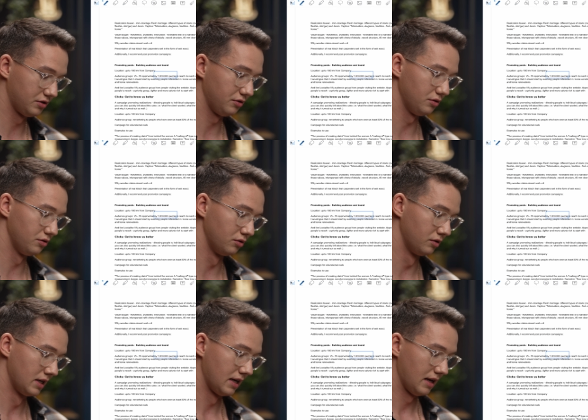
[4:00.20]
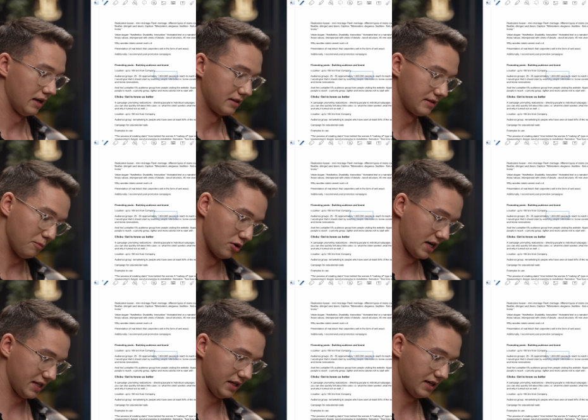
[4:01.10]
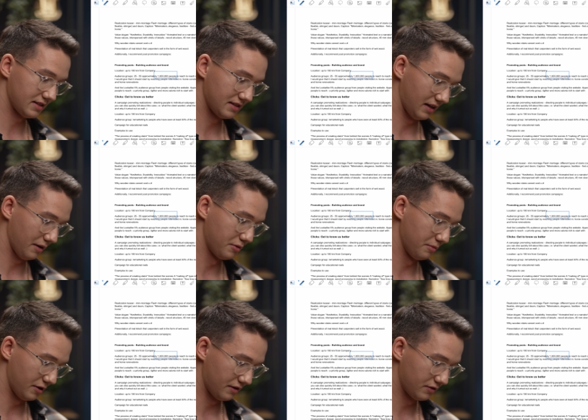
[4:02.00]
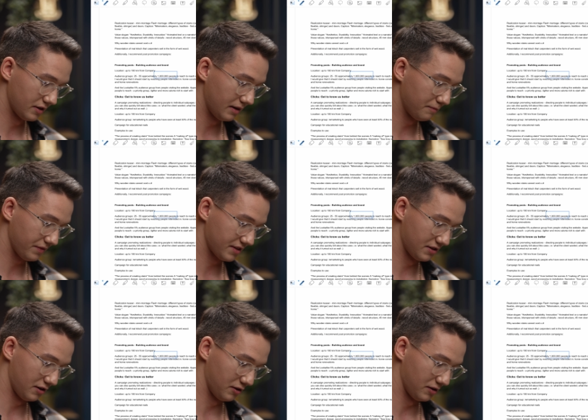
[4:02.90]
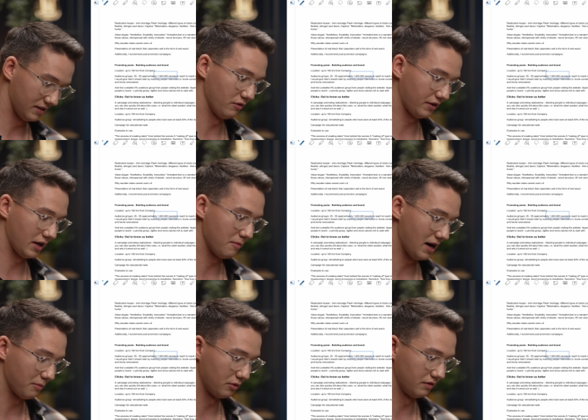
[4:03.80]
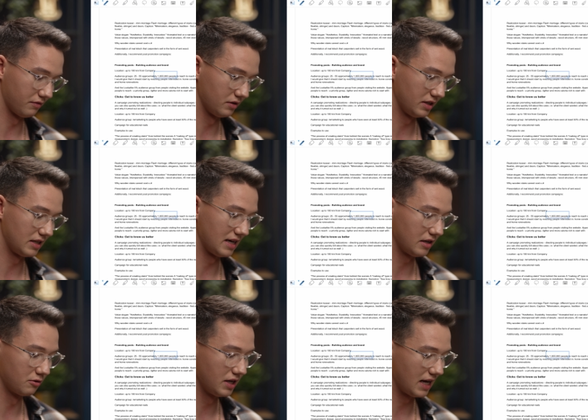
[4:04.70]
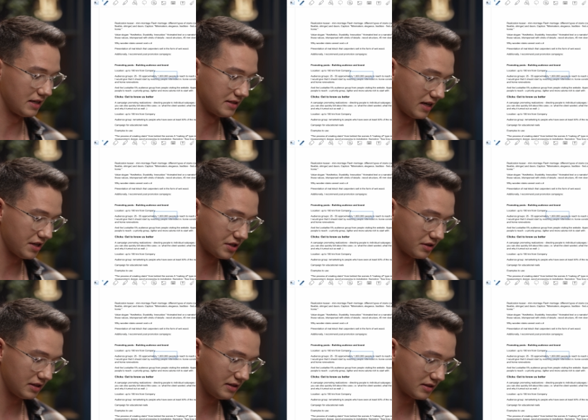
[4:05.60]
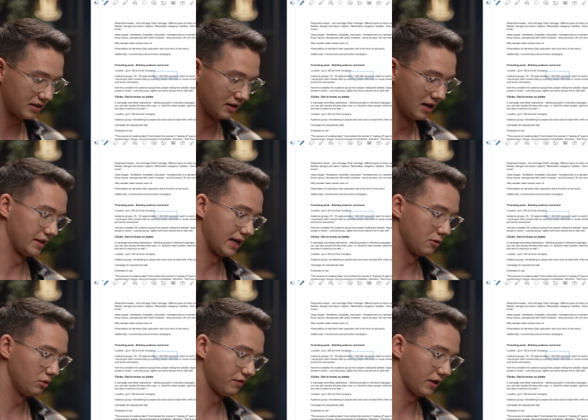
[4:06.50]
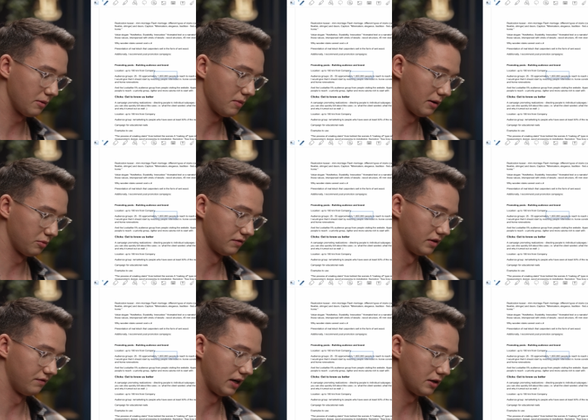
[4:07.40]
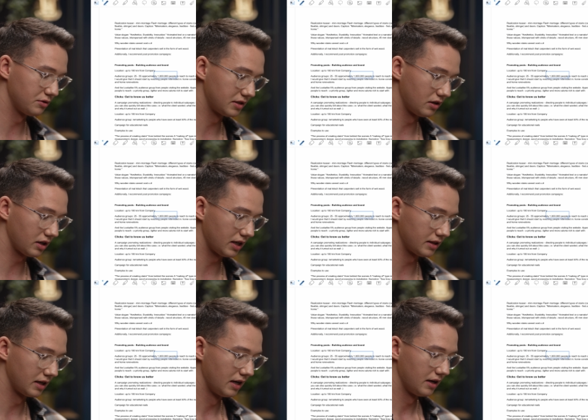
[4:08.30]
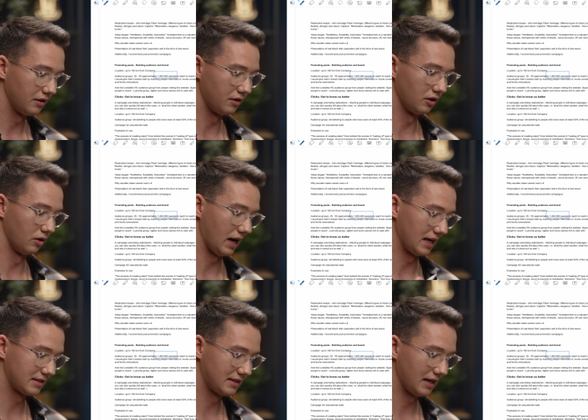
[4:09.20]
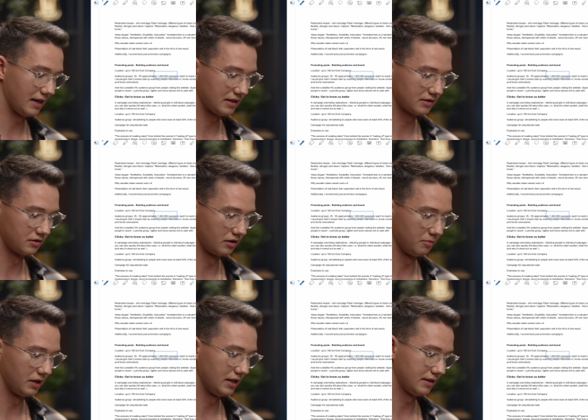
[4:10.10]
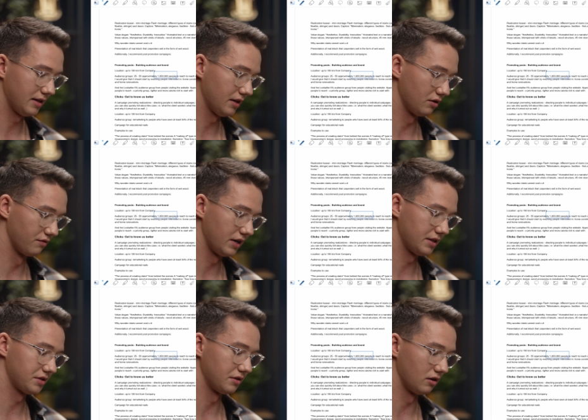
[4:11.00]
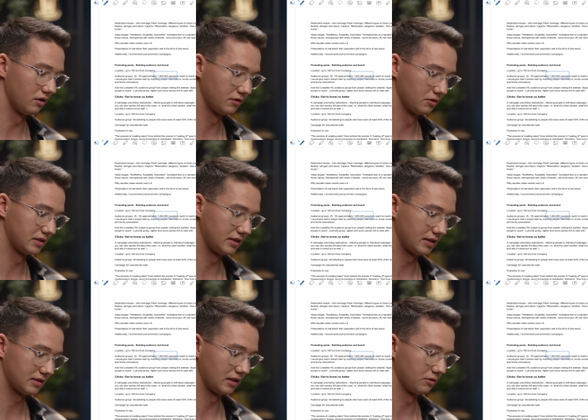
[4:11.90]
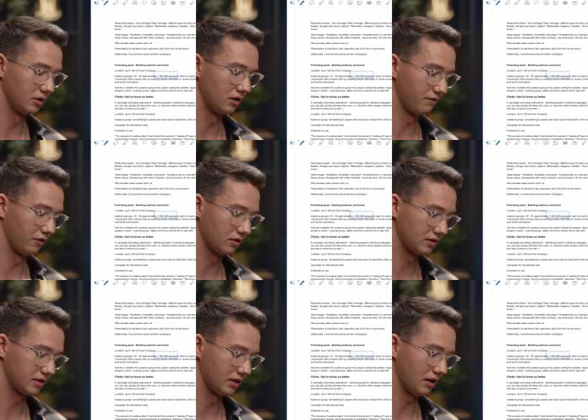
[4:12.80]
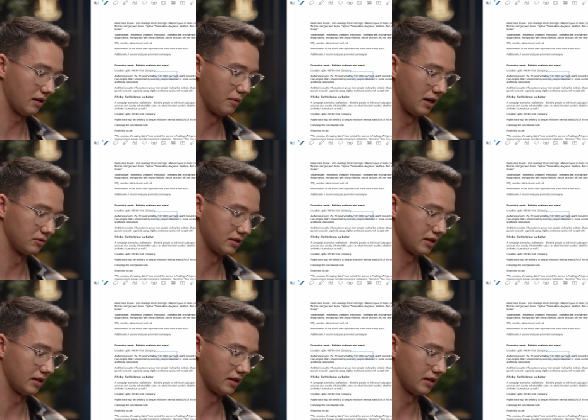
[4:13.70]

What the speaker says: to some more ideas that I prepare for them. So we've came up with realization teaser. Then we've came up with the value slogan, aesthetics, durability, innovation, all of those things that we are focusing about